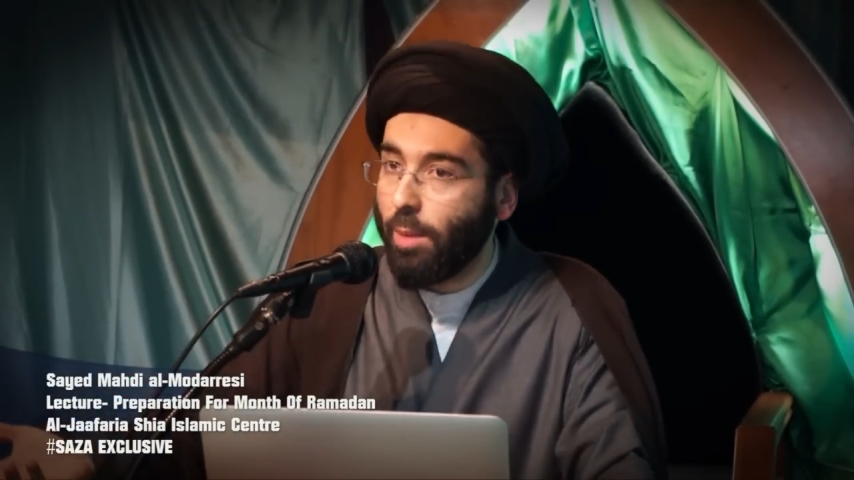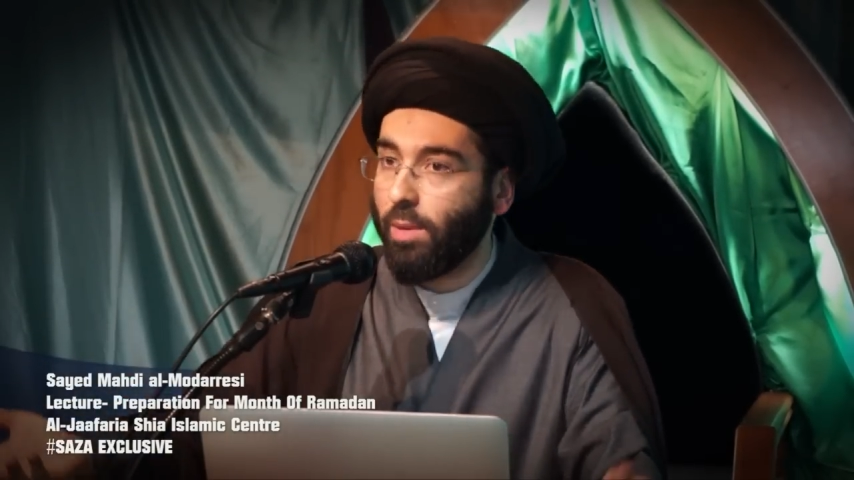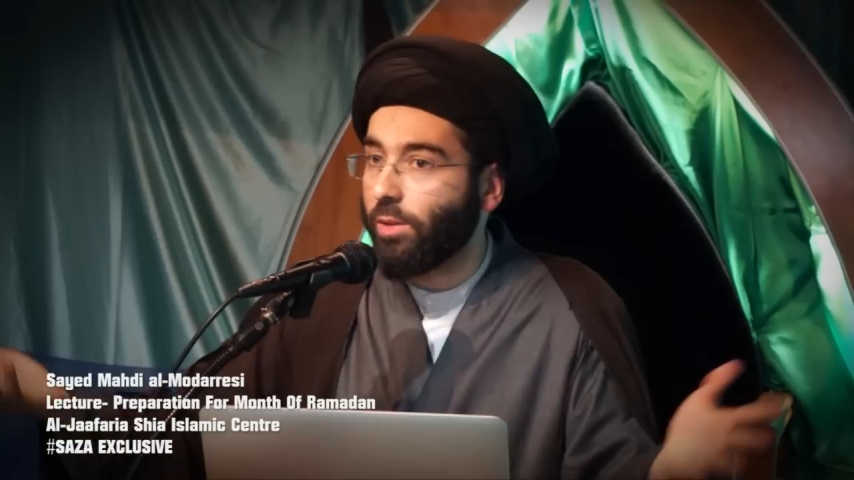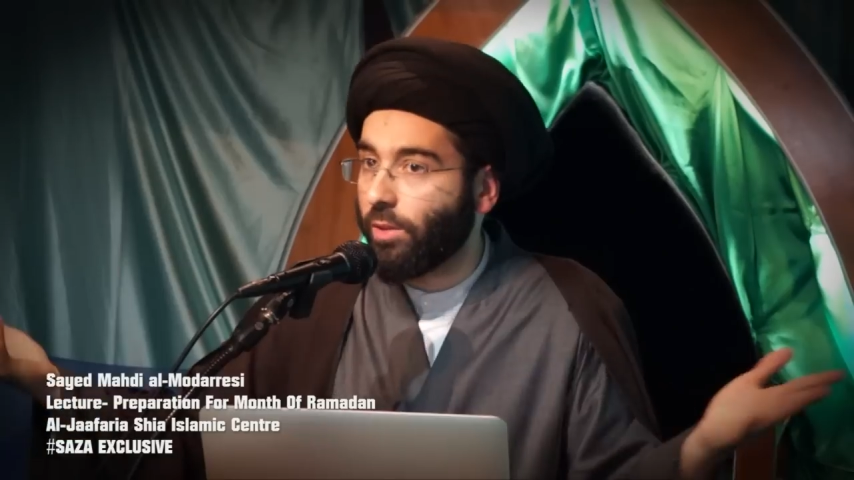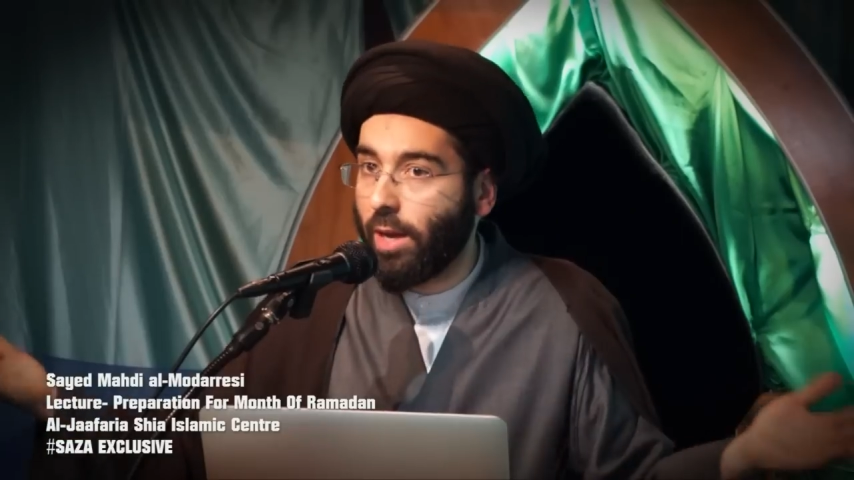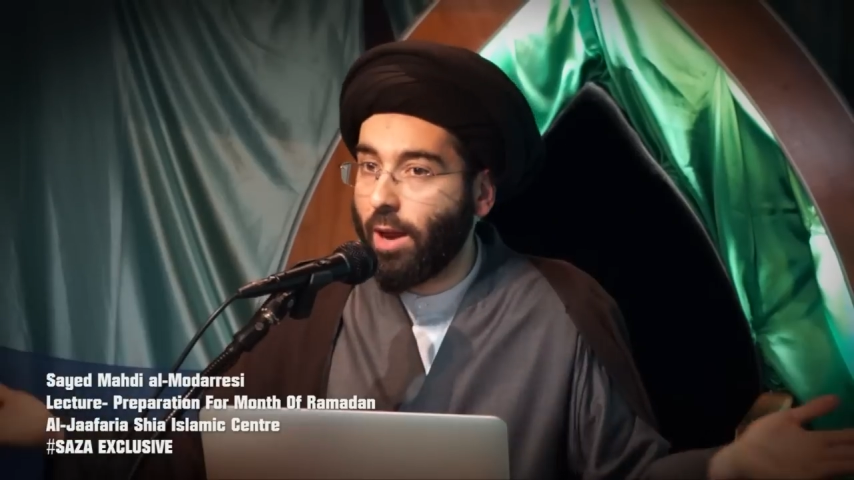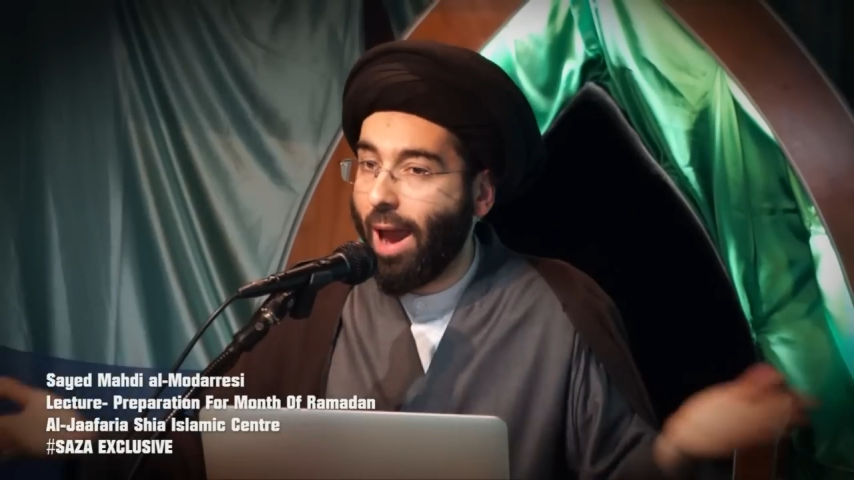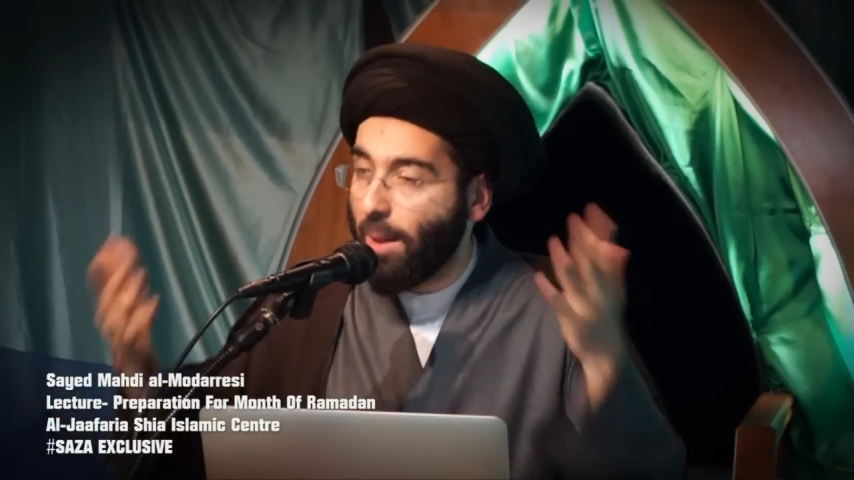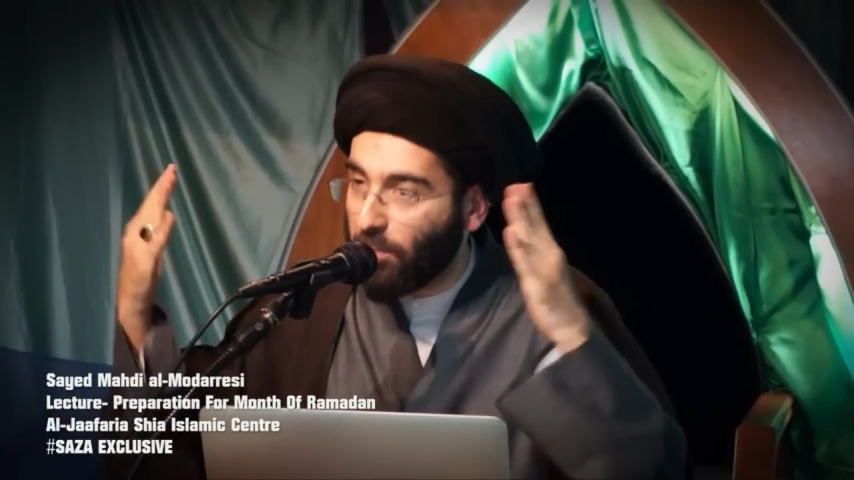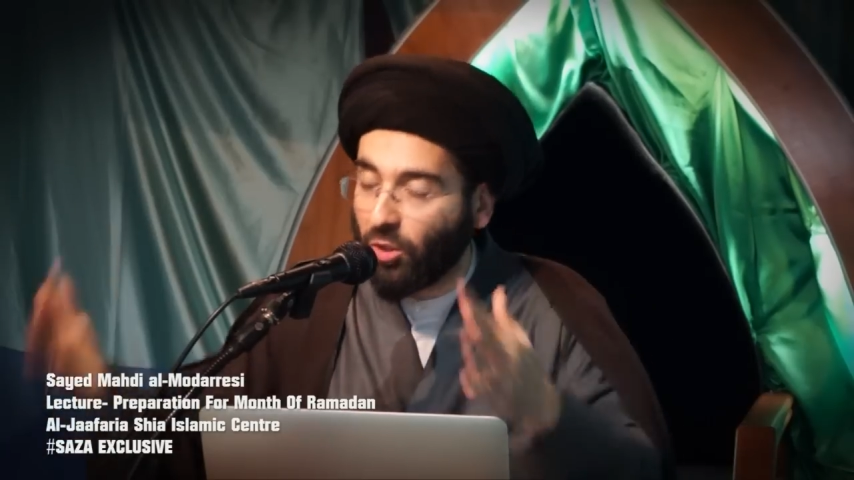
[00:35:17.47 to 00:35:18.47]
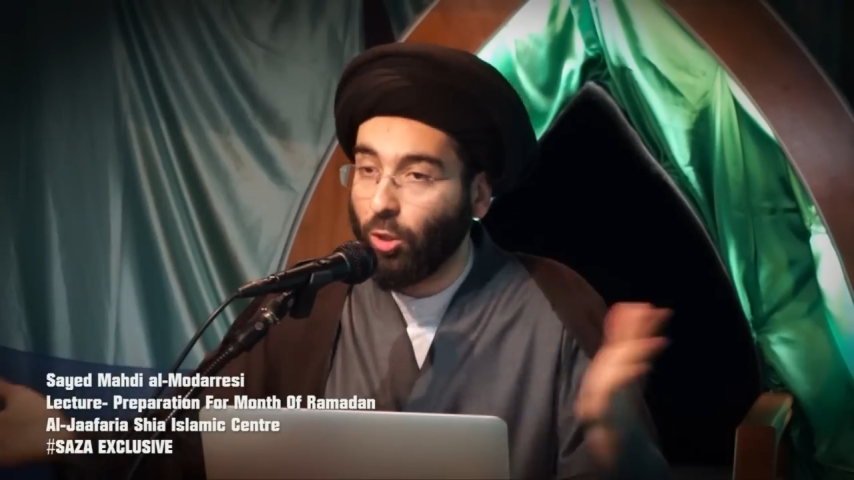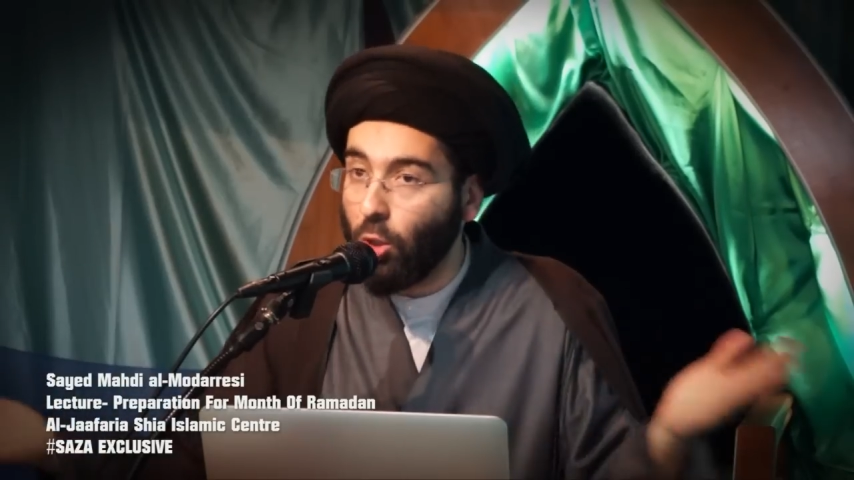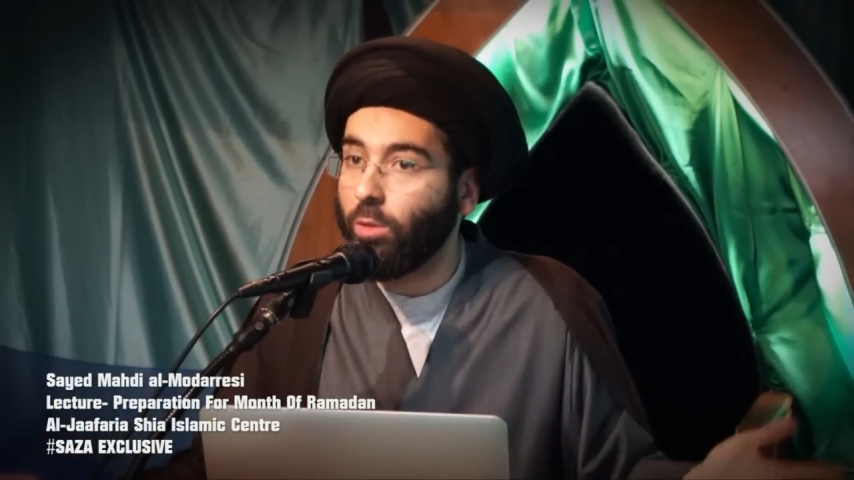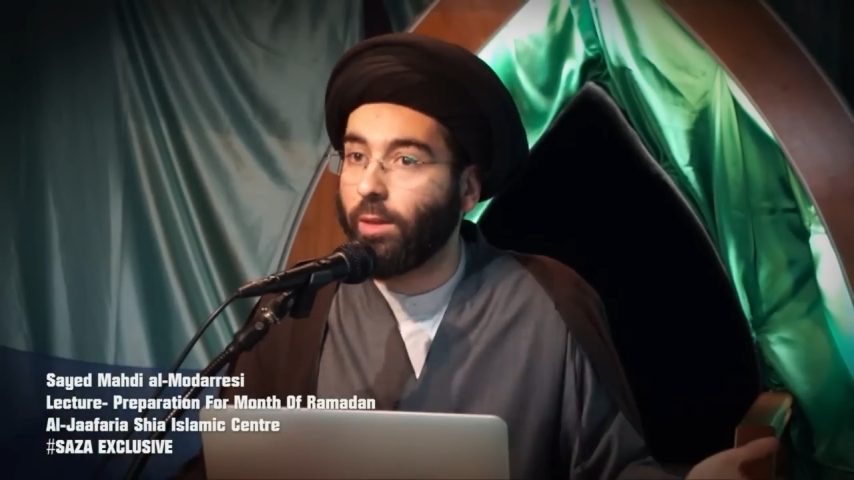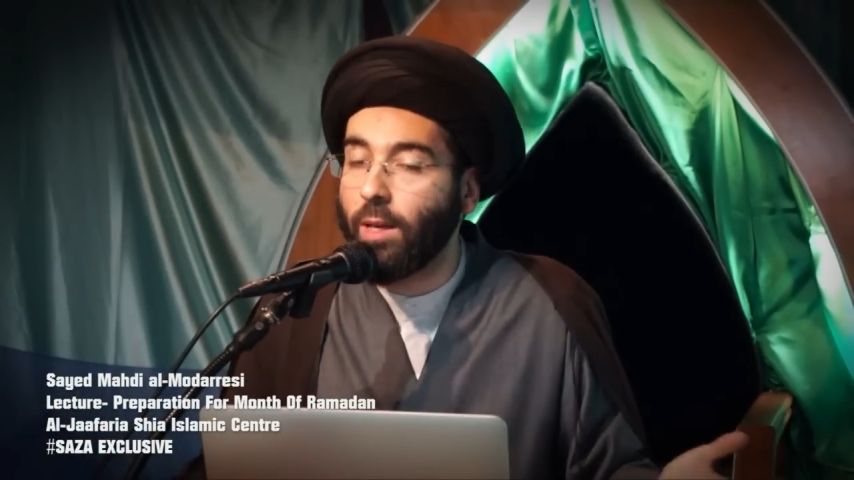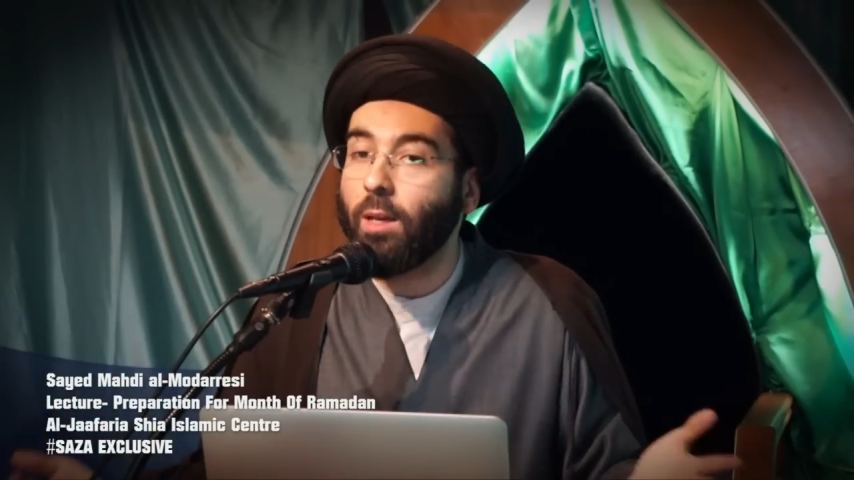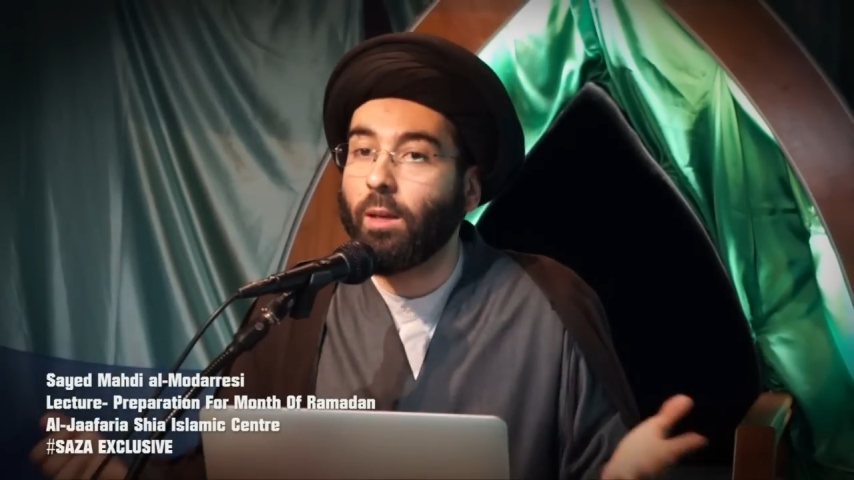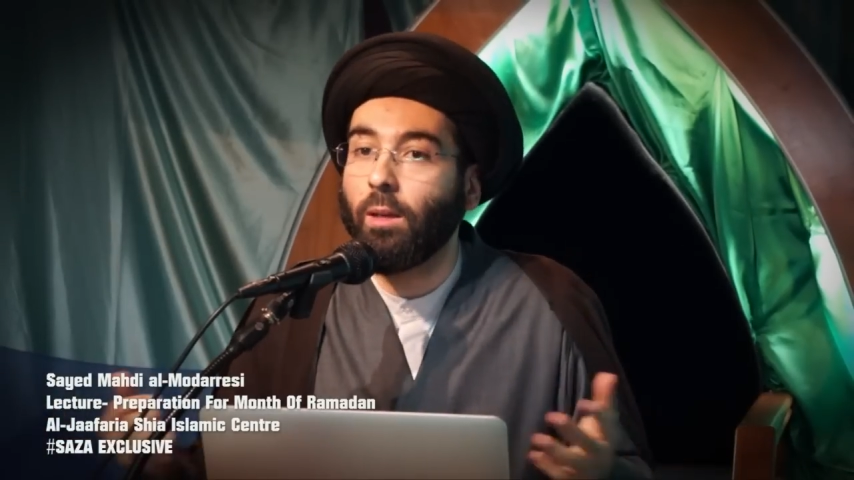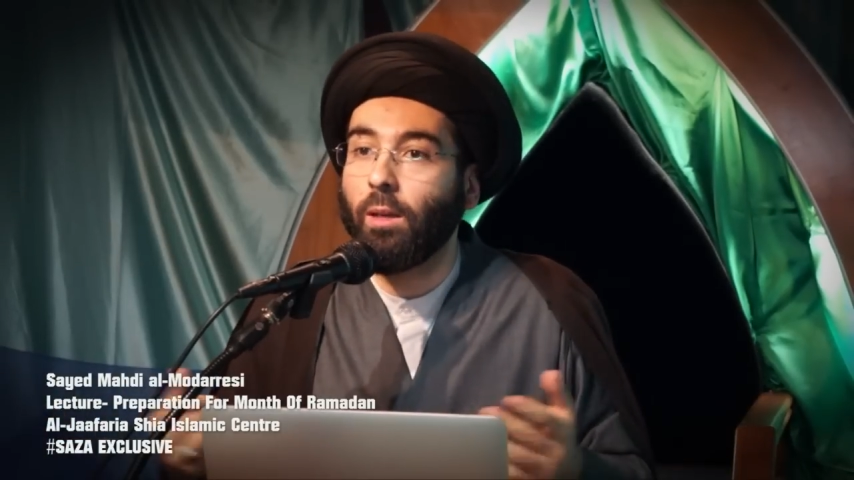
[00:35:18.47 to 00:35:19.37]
I'm not saying absolutely,